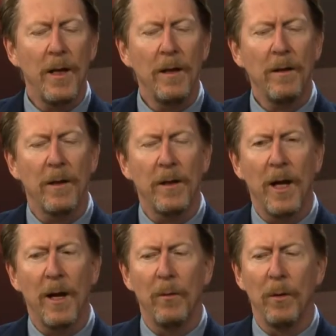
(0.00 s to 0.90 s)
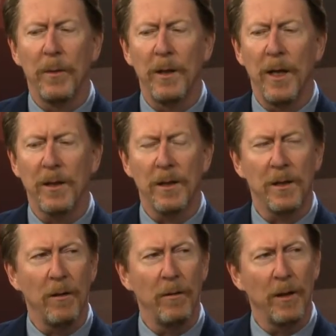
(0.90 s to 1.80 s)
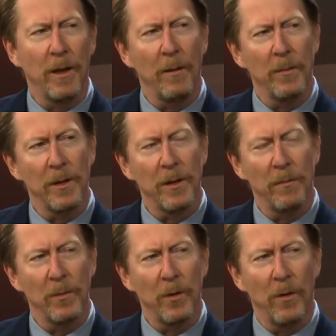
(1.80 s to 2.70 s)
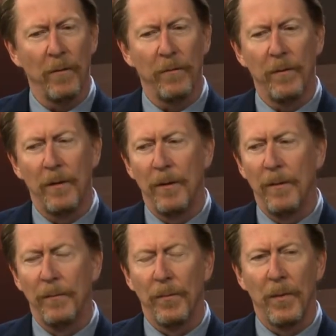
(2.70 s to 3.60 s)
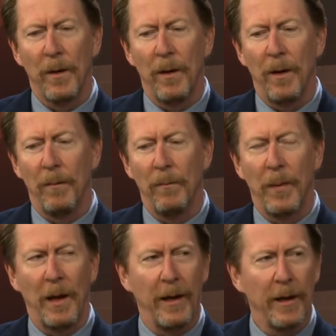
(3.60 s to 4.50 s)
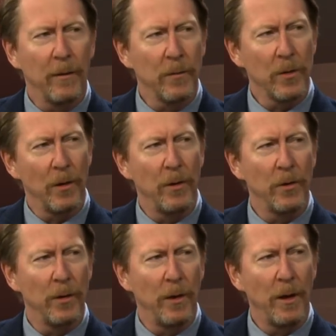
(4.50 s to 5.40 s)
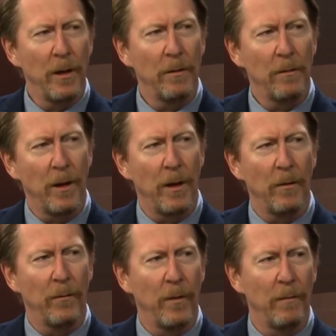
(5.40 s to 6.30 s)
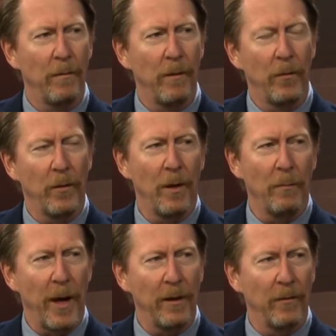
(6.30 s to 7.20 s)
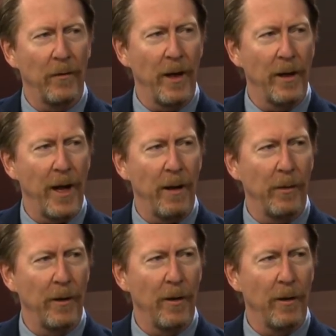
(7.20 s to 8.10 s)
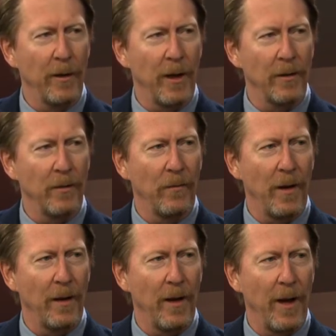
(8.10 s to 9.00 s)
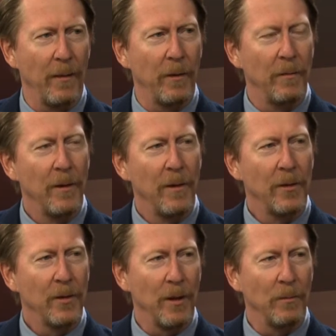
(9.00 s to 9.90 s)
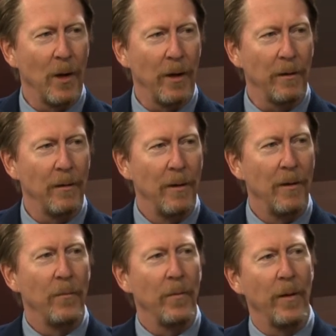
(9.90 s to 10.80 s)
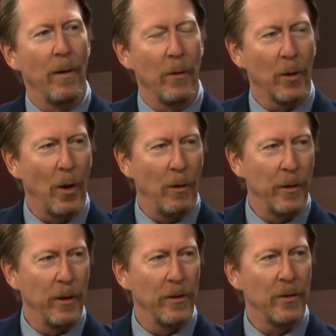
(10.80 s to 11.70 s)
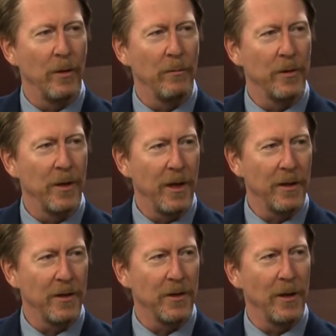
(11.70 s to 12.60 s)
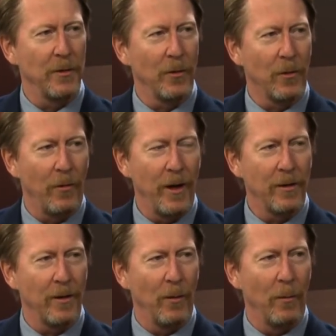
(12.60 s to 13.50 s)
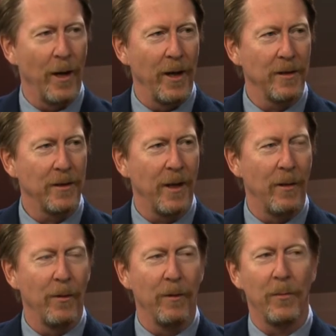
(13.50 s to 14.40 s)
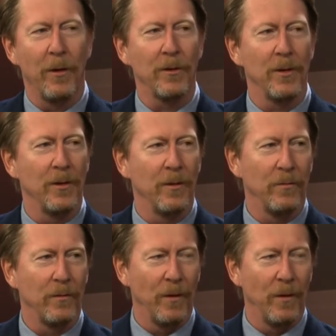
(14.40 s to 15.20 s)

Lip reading: end of the day, will it be necessary to come to some sort of political solution here? Now, if we think back to Vietnam, in the early days of Vietnam, it seemed like they were the communists. It was an existential threat to the West. They were the proxies of